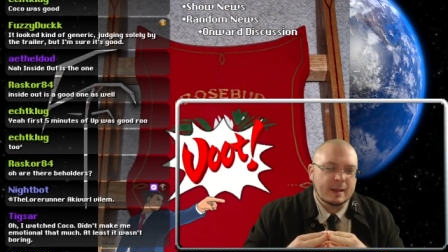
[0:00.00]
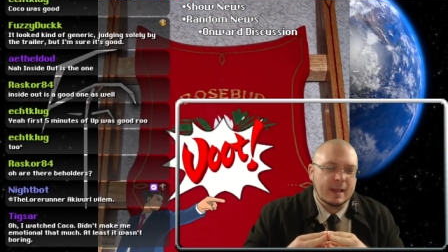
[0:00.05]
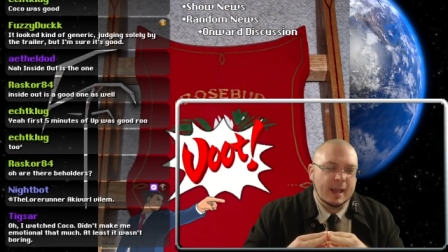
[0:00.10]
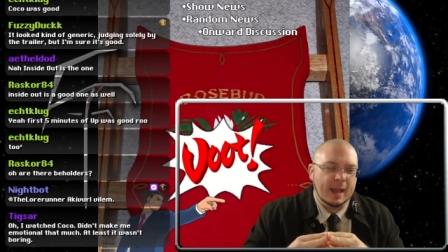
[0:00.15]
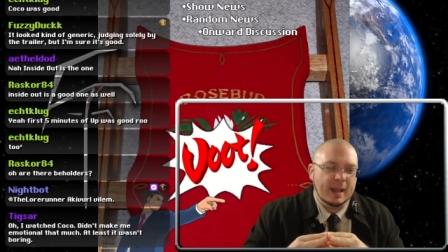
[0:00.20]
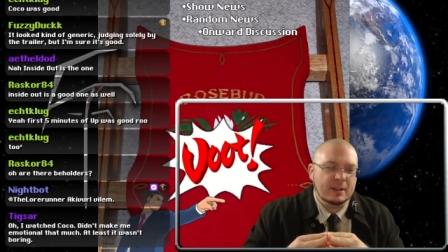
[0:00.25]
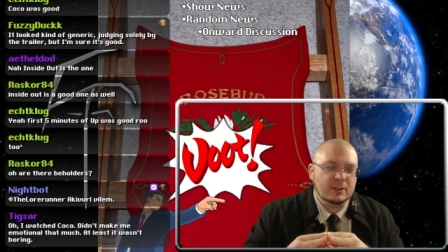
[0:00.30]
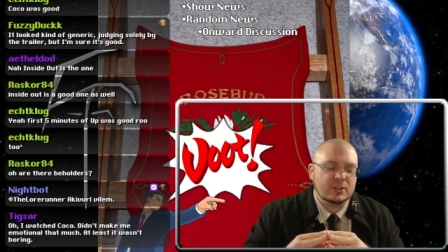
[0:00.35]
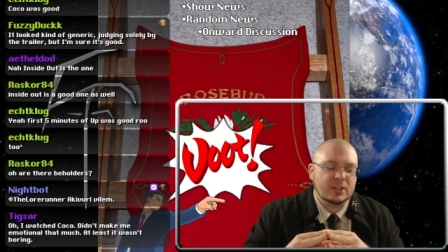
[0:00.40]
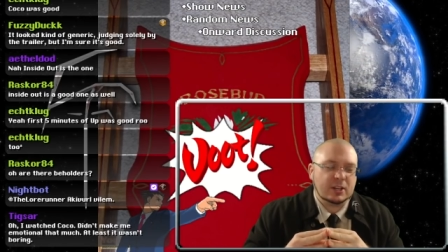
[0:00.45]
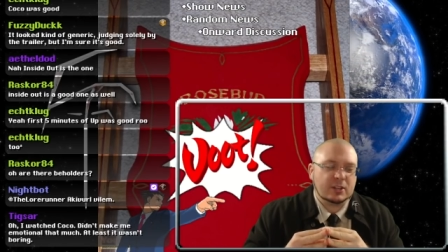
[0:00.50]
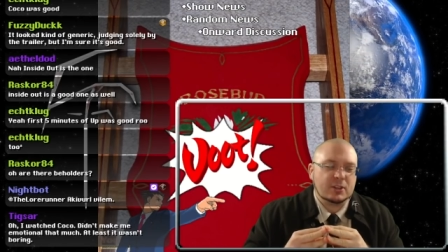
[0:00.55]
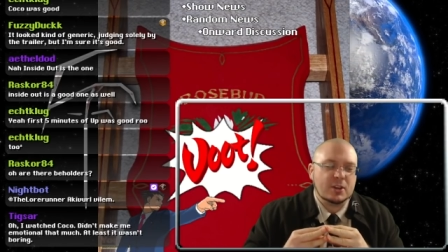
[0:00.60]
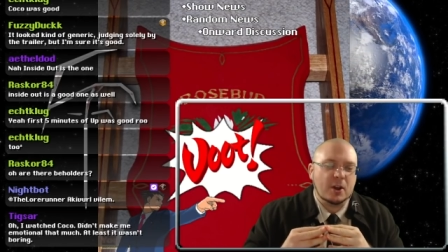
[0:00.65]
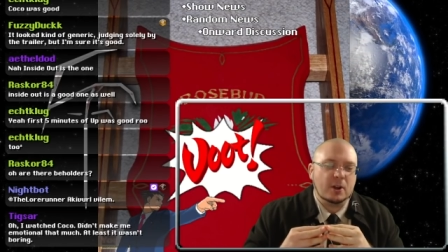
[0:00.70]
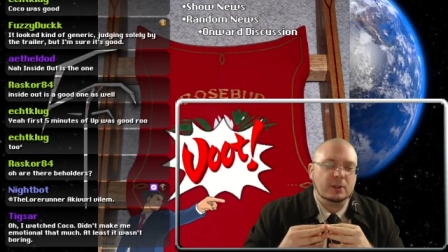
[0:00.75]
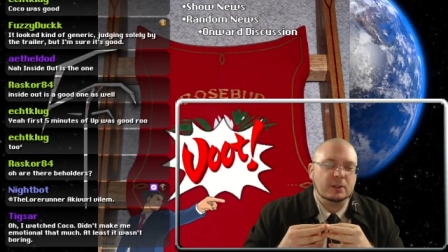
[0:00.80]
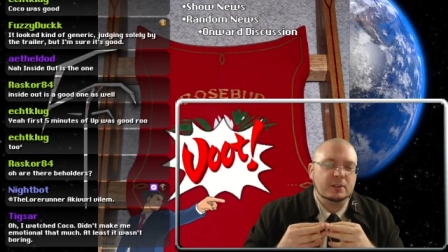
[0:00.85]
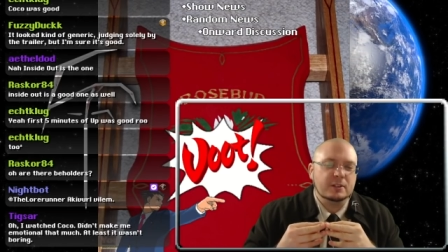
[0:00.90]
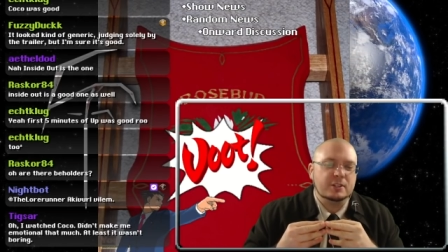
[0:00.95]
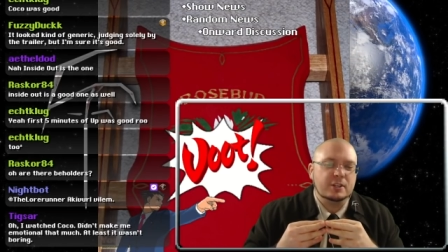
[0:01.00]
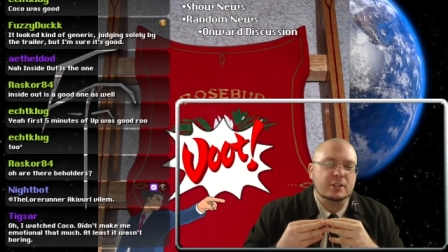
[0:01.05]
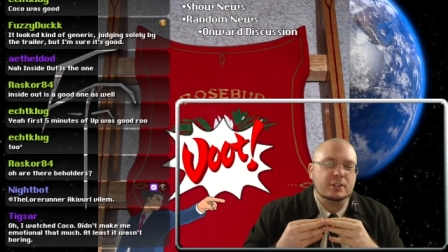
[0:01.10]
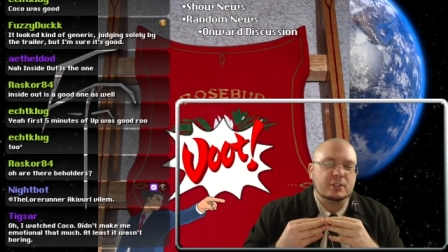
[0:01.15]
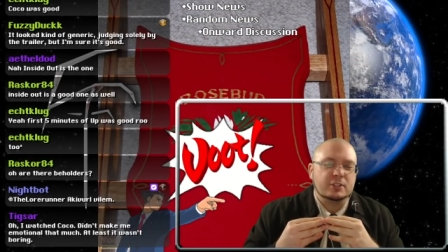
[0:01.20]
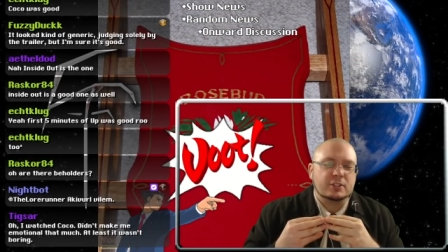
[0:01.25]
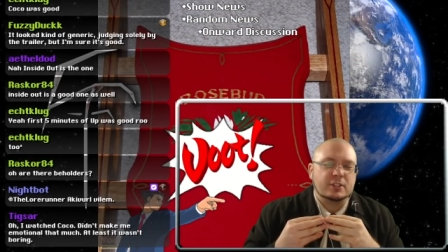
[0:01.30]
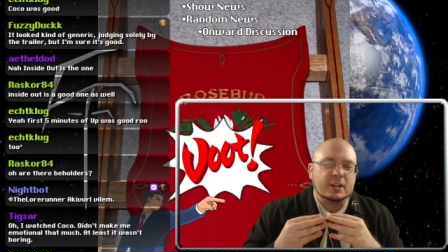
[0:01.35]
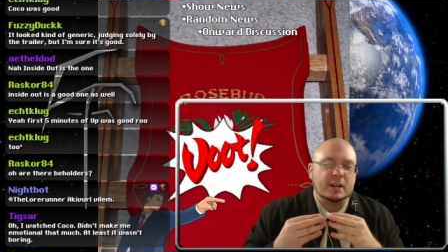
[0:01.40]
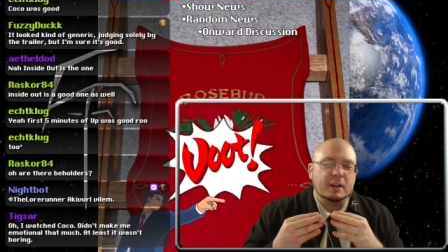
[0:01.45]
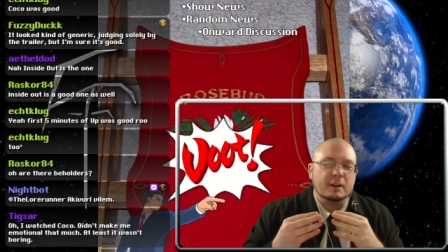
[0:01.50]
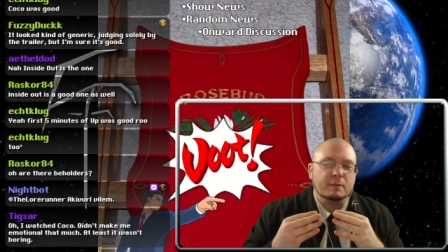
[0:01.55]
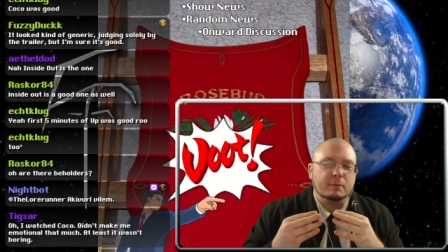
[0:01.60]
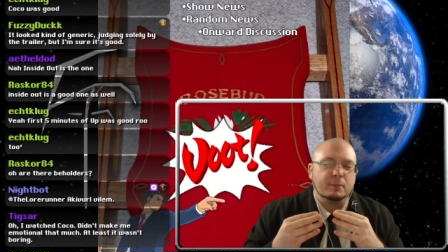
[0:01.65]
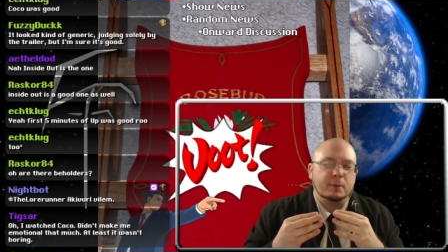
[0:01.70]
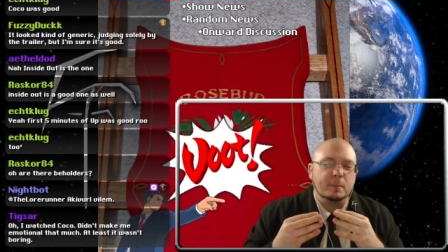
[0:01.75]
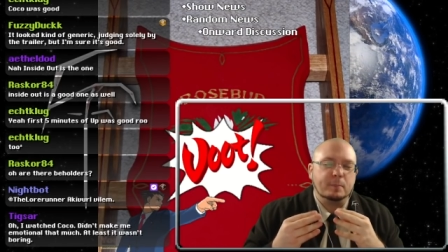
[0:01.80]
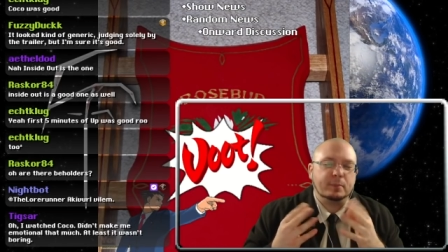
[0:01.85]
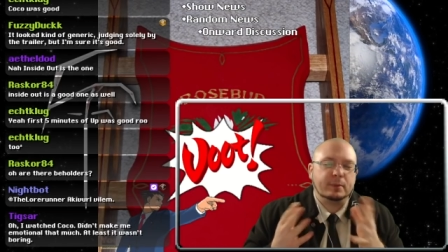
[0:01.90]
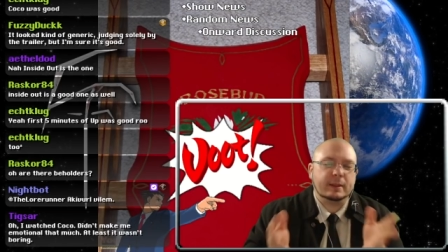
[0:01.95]
And technology just kind of
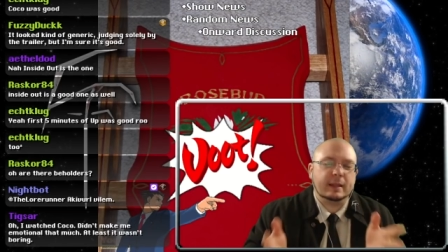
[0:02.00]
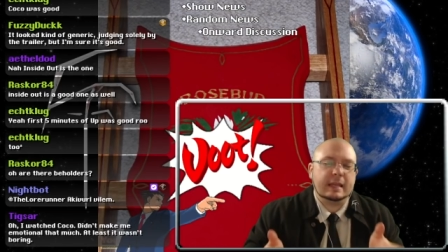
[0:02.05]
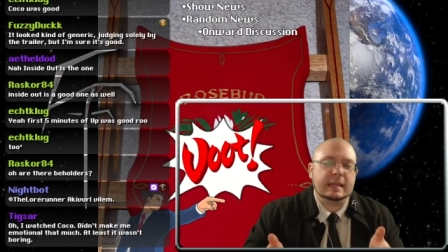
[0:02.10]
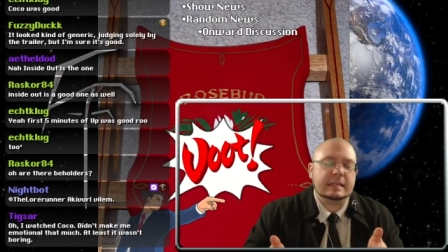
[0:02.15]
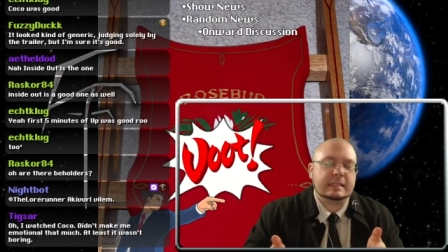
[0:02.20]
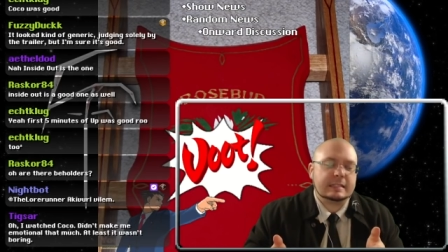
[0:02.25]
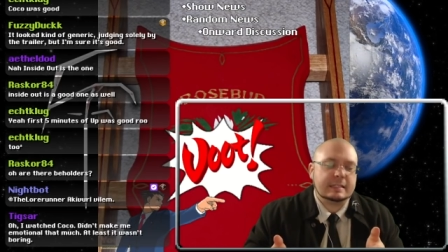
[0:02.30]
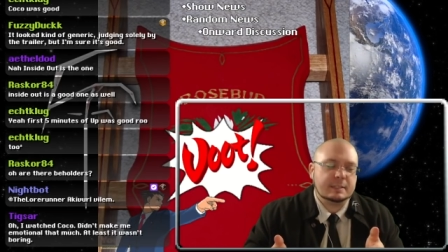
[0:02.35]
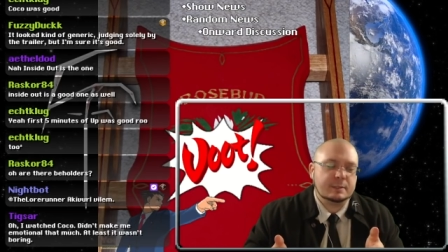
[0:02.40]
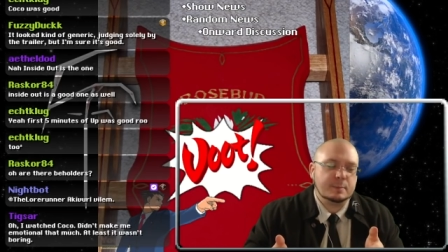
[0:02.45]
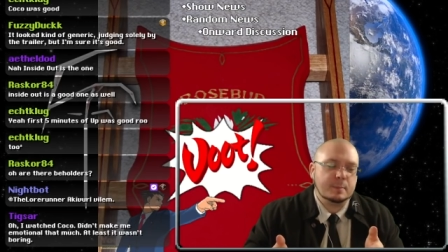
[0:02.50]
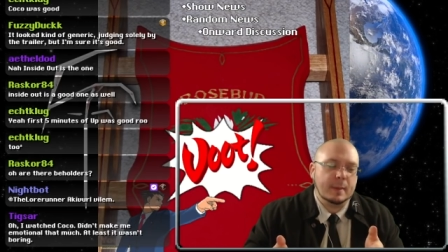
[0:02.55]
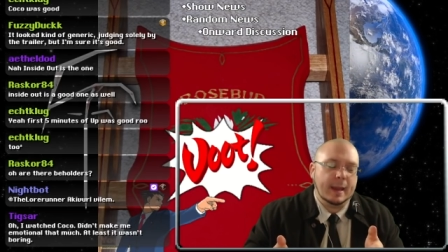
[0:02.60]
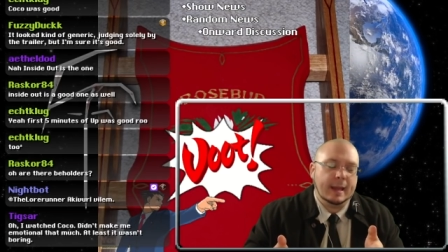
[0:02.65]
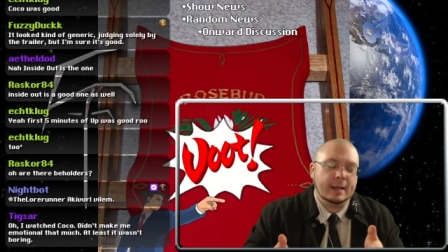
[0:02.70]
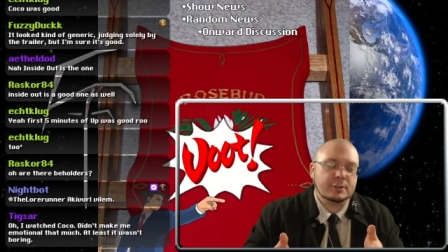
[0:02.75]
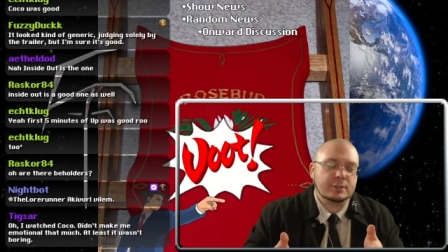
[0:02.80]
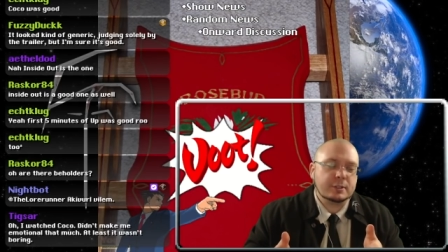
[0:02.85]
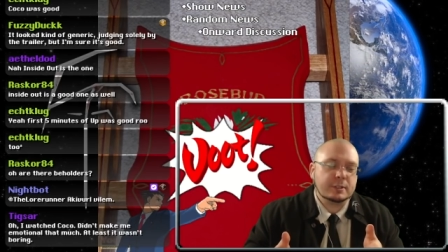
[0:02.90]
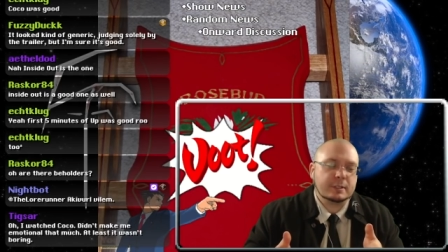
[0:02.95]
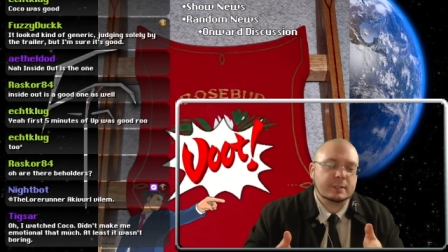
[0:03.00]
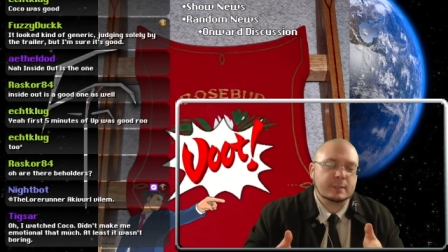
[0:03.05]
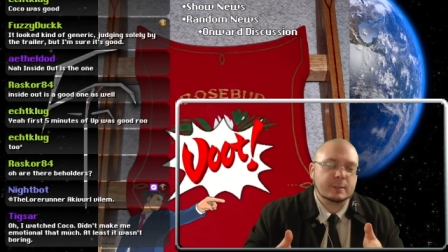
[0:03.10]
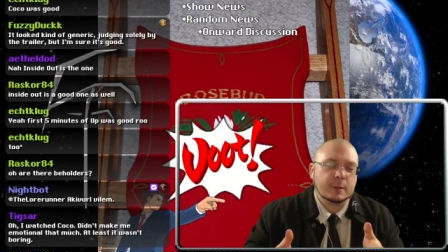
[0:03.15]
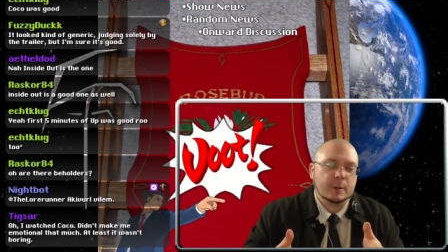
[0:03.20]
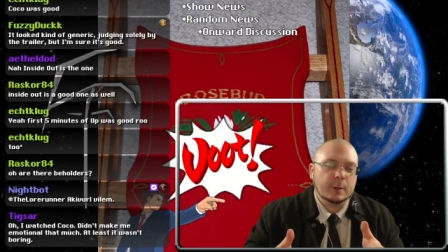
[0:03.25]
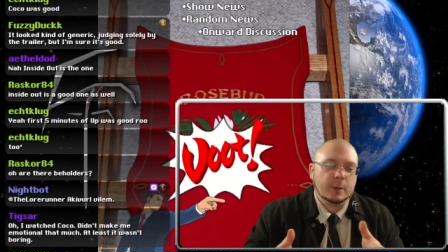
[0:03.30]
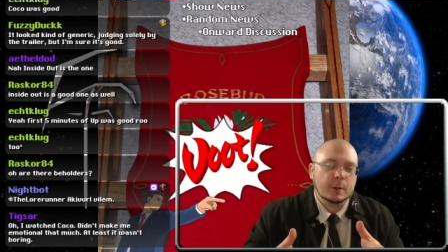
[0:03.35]
replaces magic